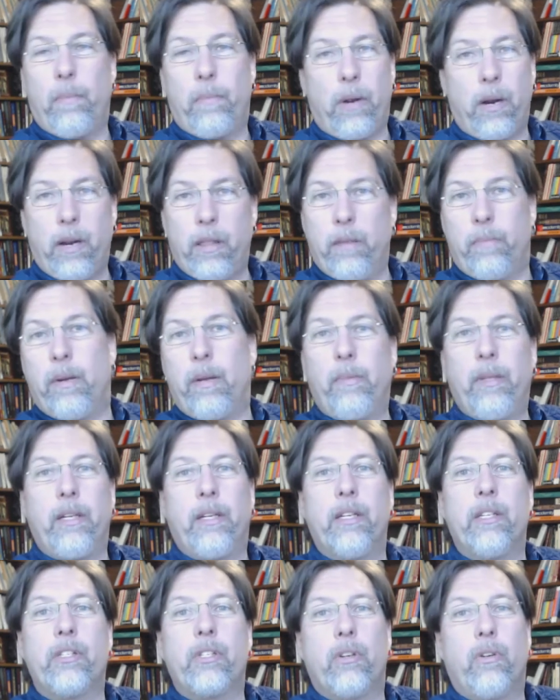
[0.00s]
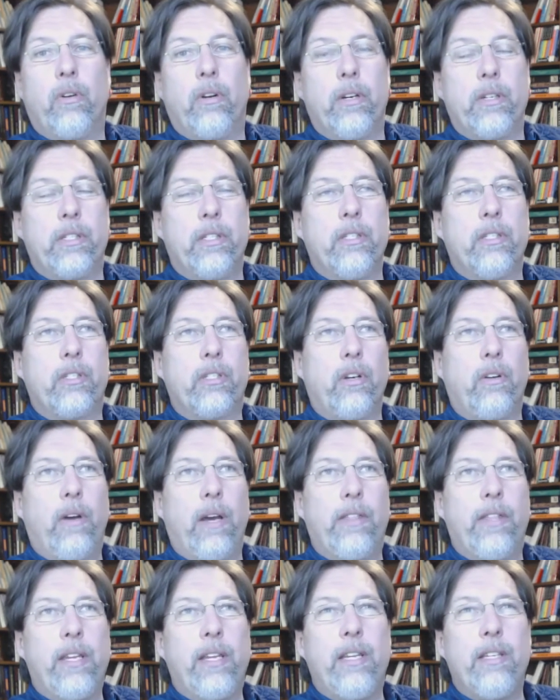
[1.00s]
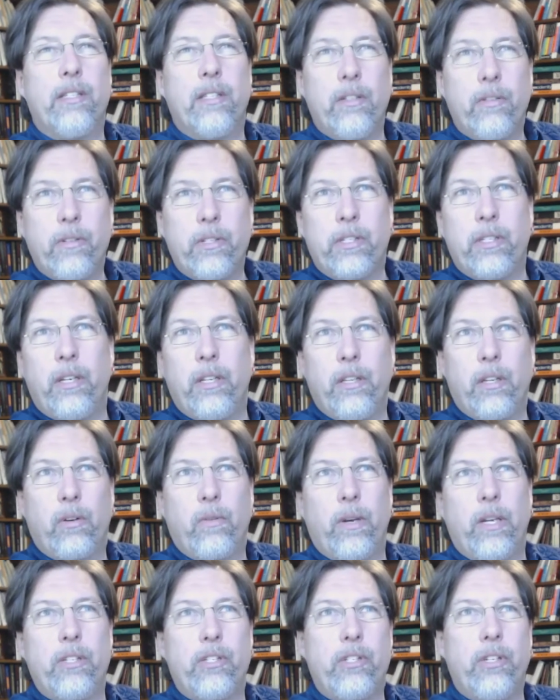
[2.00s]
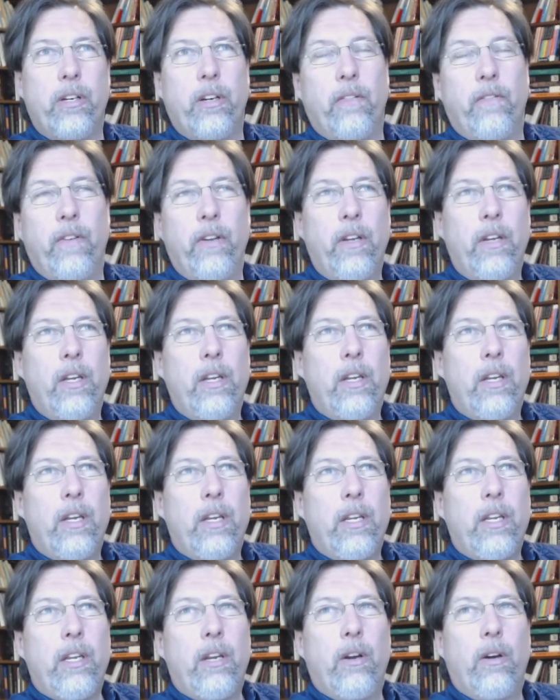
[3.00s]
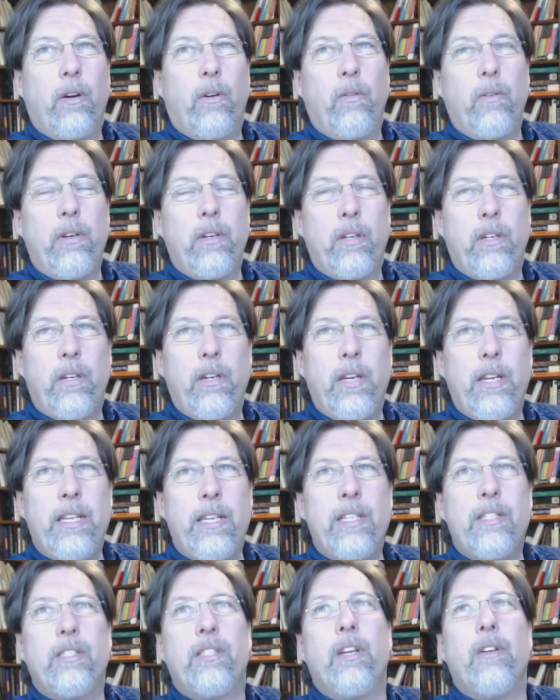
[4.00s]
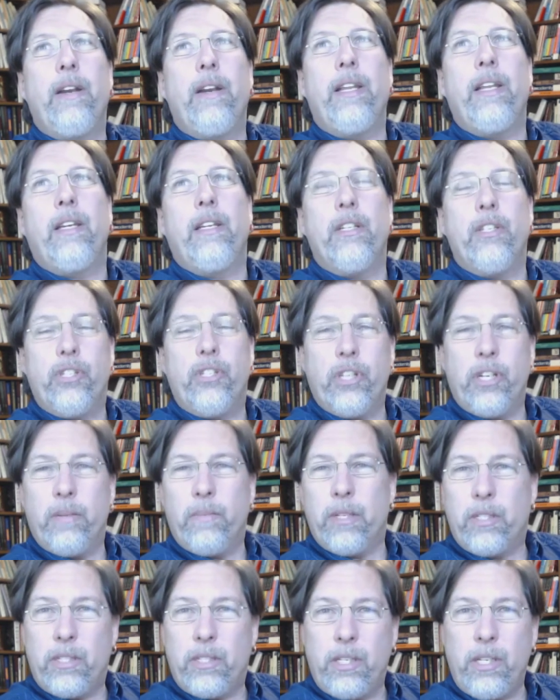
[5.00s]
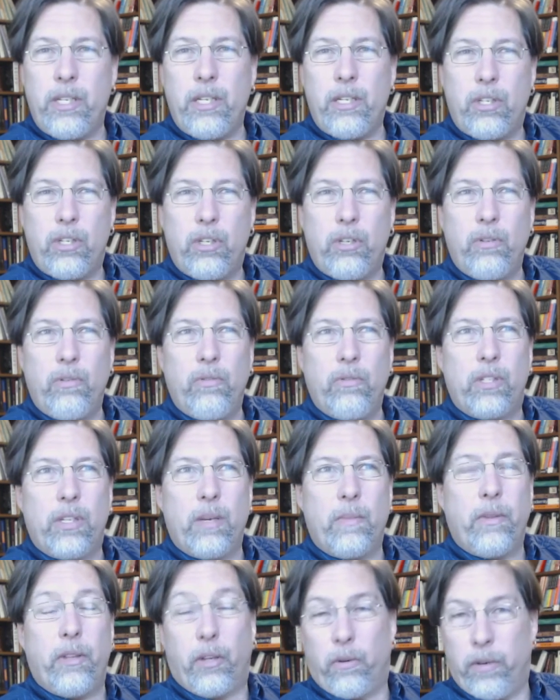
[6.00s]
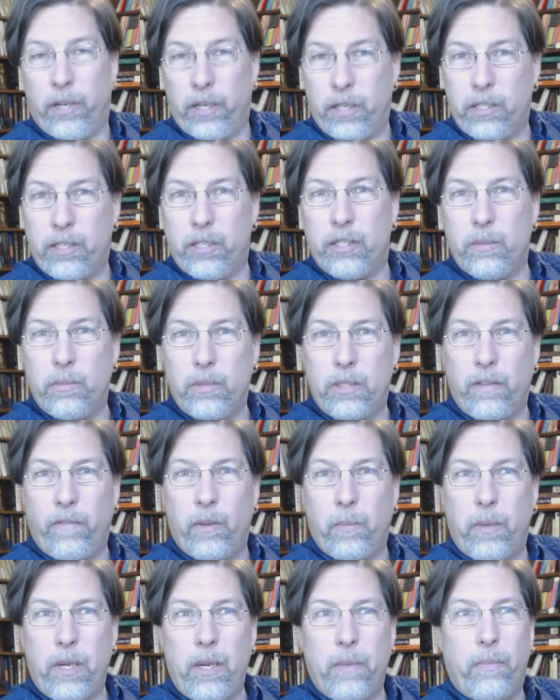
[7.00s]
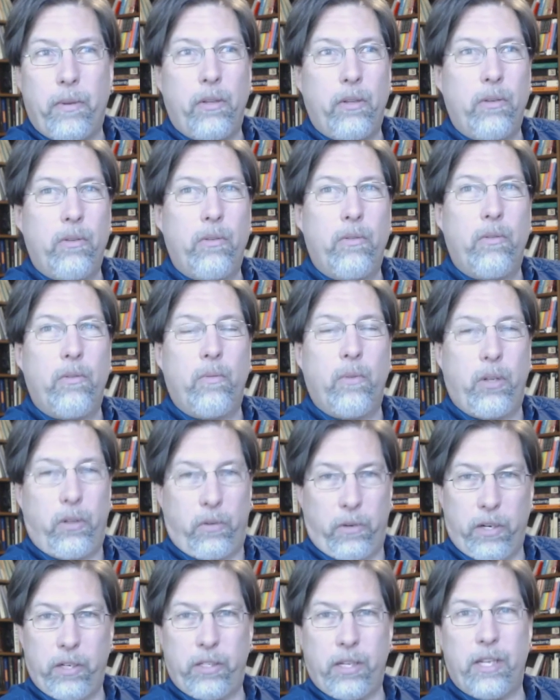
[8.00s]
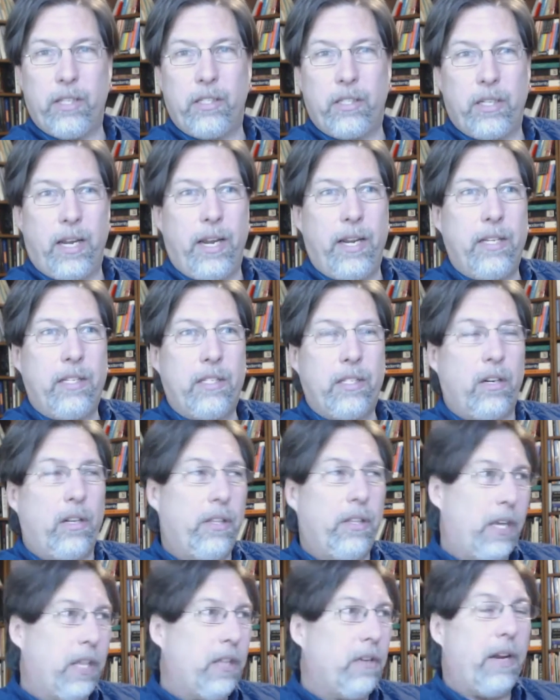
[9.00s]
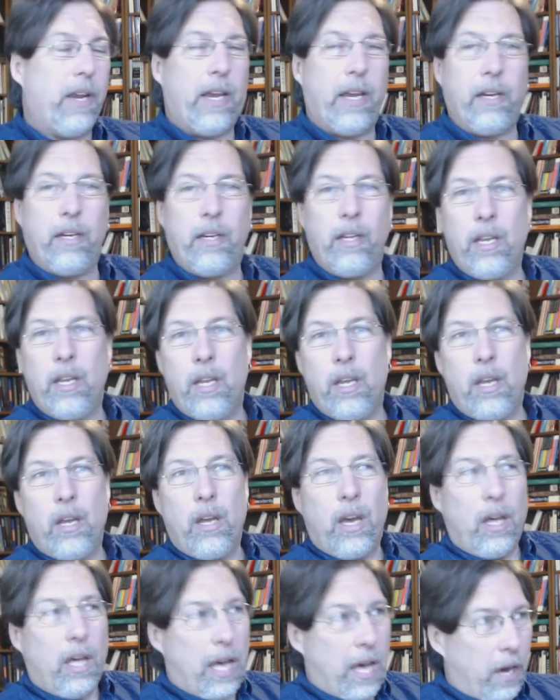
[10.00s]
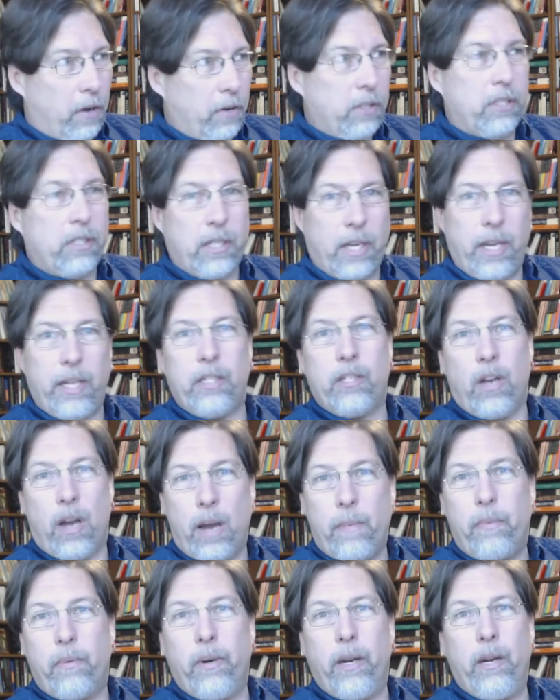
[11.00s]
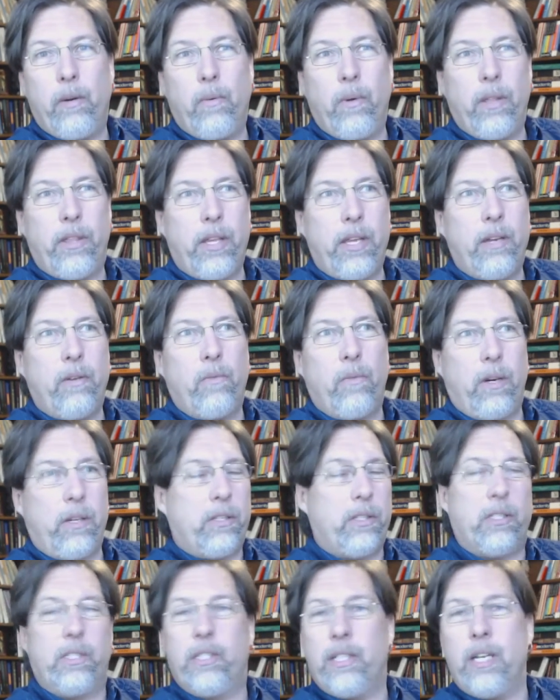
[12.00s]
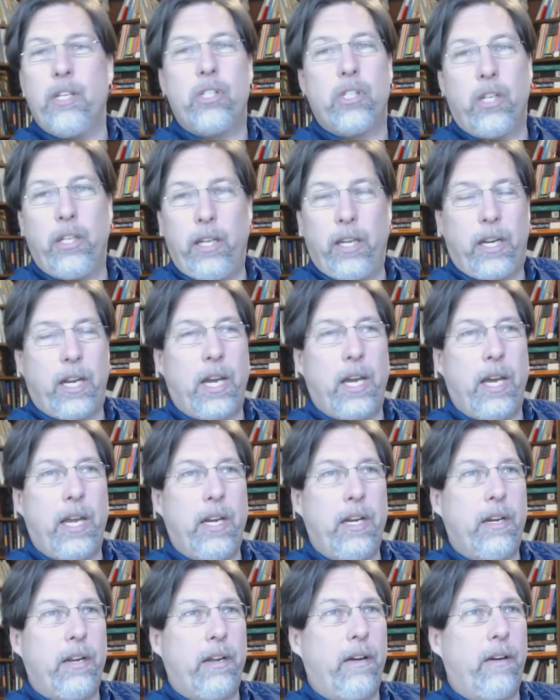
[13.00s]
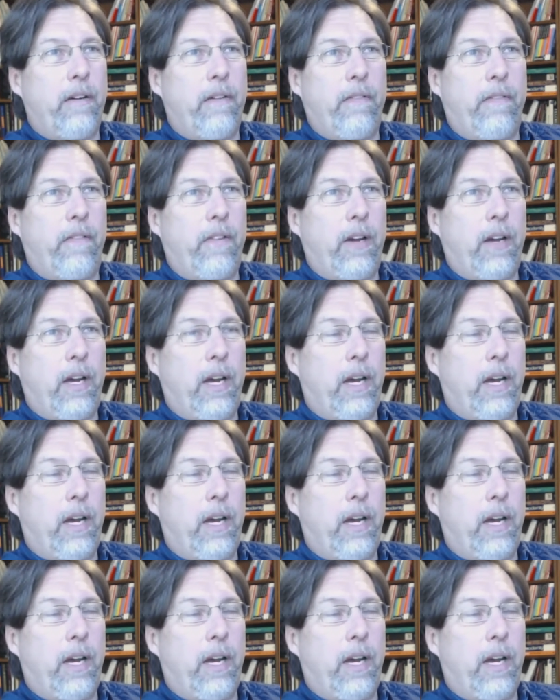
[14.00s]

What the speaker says: all part of the public discourse. And so I think he's interested in the question of, is there any legitimacy to some of the criticisms of the people who would criticize science? And on the other hand, how does science operate within what is essentially a kind of